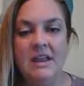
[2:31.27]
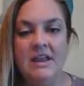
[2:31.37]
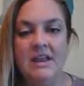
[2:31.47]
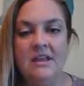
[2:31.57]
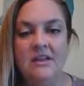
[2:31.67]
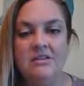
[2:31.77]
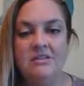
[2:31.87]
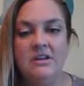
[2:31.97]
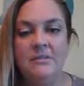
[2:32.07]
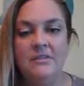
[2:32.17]
80,
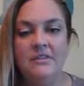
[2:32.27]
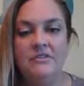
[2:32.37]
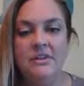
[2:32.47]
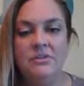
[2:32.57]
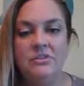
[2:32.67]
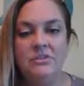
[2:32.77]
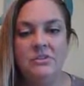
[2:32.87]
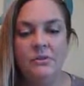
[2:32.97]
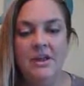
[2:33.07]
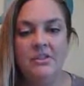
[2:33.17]
times 50, which is
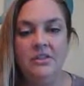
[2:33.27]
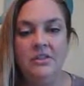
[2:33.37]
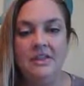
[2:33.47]
the width.